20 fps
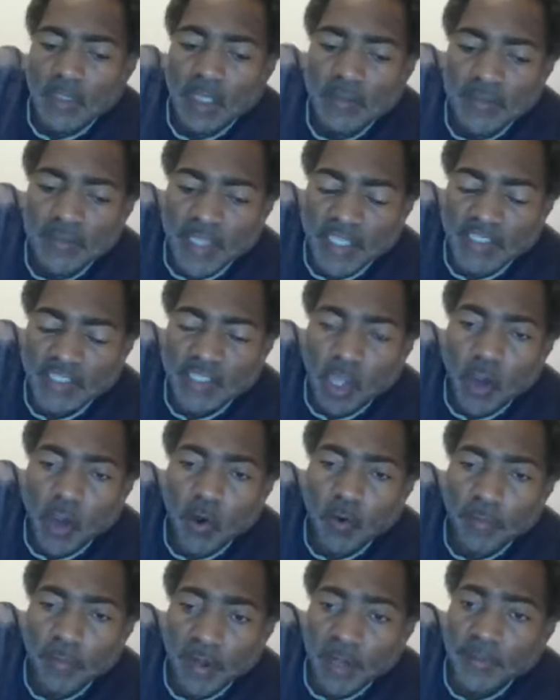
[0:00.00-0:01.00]
That's the
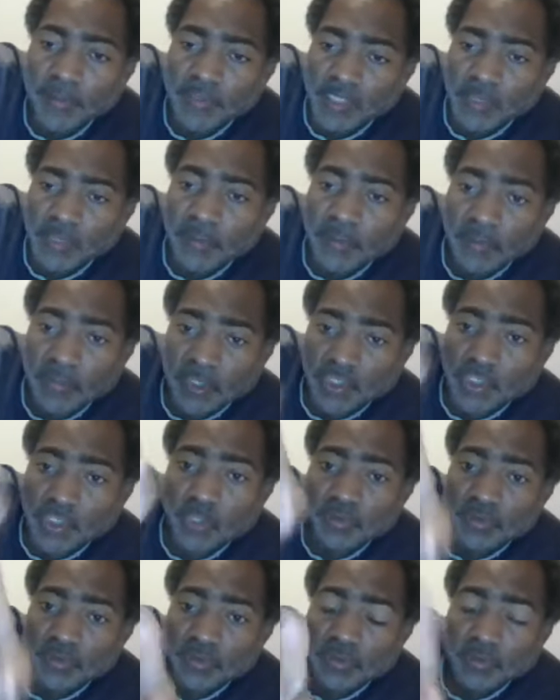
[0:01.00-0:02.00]
whole purpose of it. But
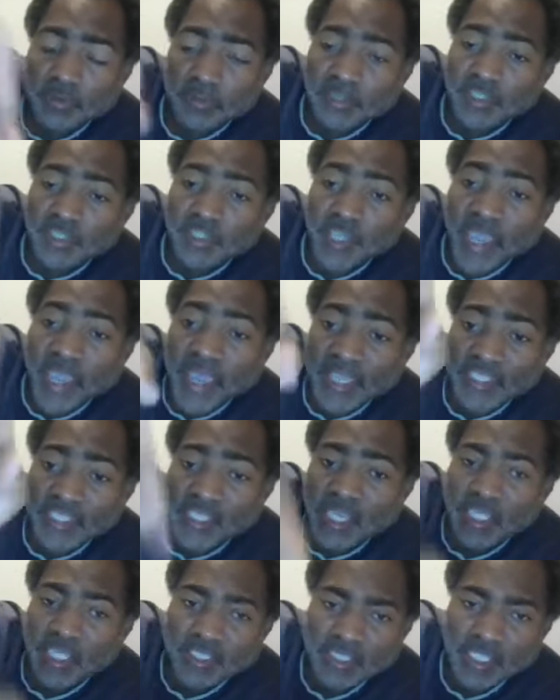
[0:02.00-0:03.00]
your but your ass
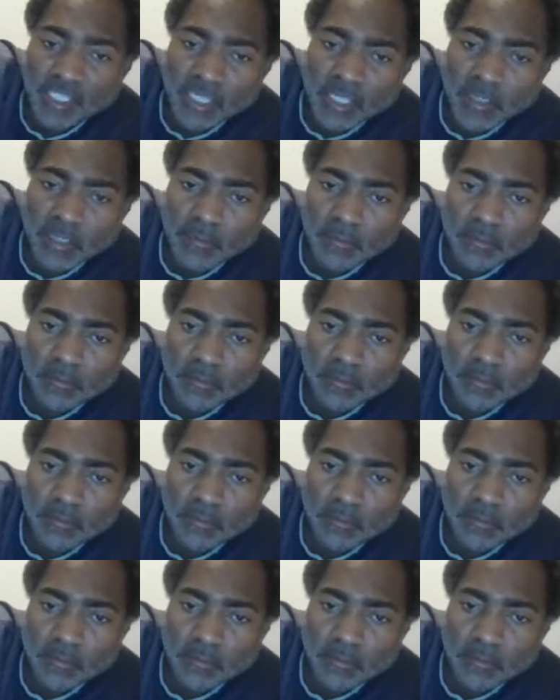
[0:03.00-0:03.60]
can't see it.